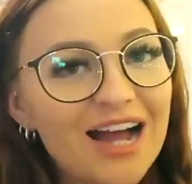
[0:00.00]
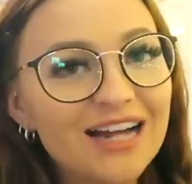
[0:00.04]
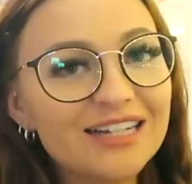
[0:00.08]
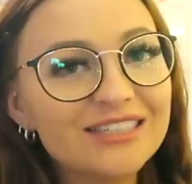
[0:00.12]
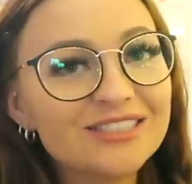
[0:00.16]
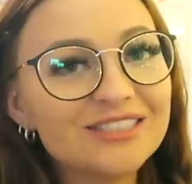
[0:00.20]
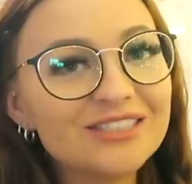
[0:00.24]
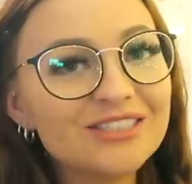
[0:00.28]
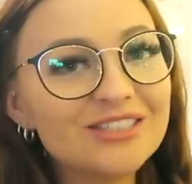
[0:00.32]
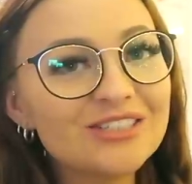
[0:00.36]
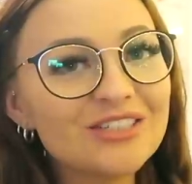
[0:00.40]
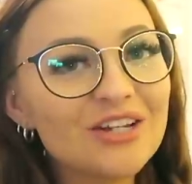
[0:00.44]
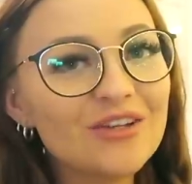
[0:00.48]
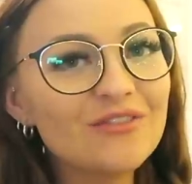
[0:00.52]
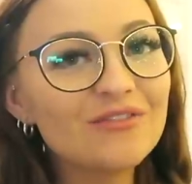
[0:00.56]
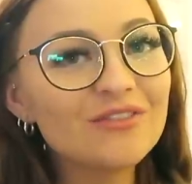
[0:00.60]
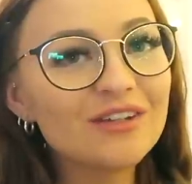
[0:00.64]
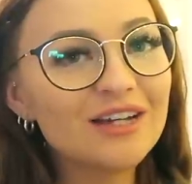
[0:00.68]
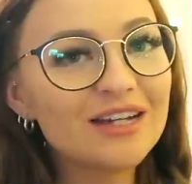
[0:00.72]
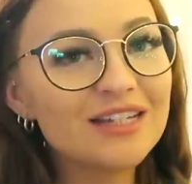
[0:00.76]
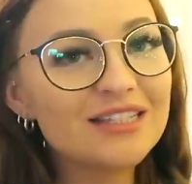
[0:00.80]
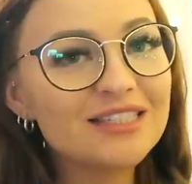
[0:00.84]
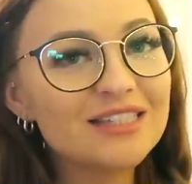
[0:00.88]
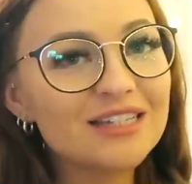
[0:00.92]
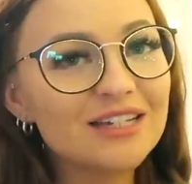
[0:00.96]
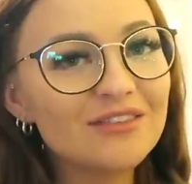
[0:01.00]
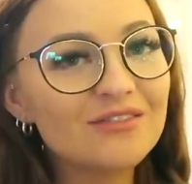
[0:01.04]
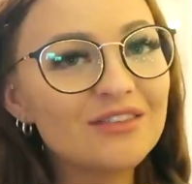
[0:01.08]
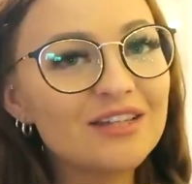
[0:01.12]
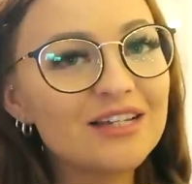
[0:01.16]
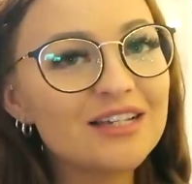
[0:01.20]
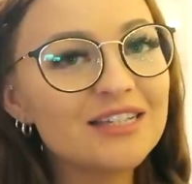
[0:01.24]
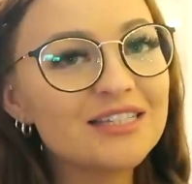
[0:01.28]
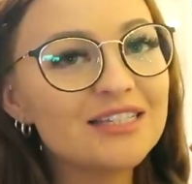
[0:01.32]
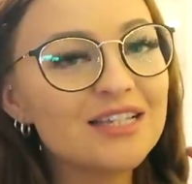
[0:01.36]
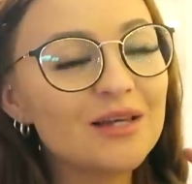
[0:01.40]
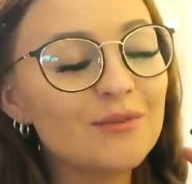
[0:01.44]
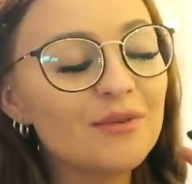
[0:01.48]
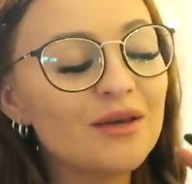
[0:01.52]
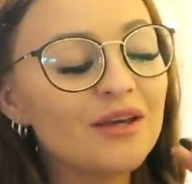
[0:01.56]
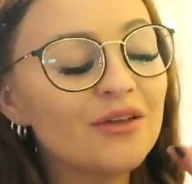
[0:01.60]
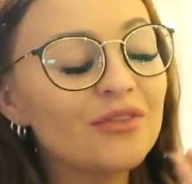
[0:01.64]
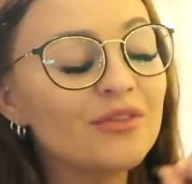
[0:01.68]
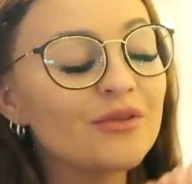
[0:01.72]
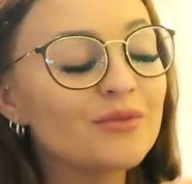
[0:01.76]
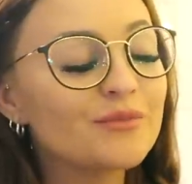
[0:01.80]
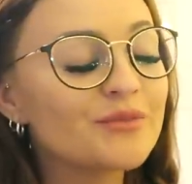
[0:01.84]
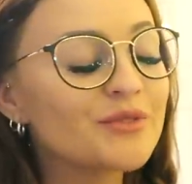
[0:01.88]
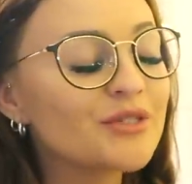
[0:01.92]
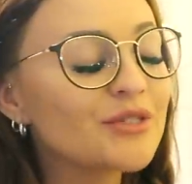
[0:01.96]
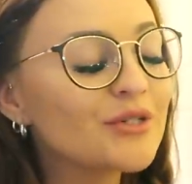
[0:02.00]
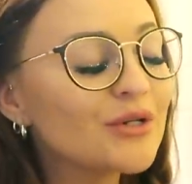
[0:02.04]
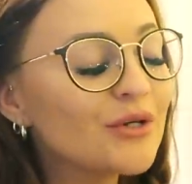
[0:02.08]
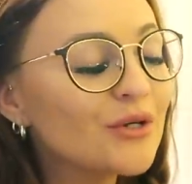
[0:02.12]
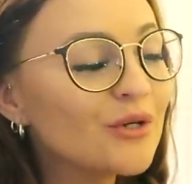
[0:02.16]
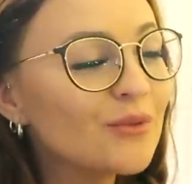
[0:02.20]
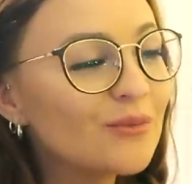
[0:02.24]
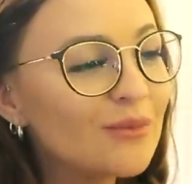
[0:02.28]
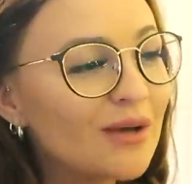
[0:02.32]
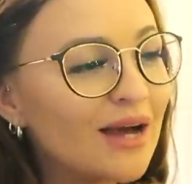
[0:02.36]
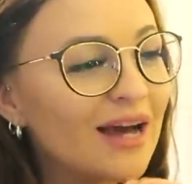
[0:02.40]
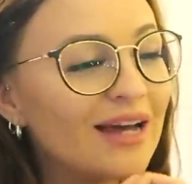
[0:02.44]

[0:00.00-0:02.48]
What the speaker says: And don't forget to give this a big thumbs up,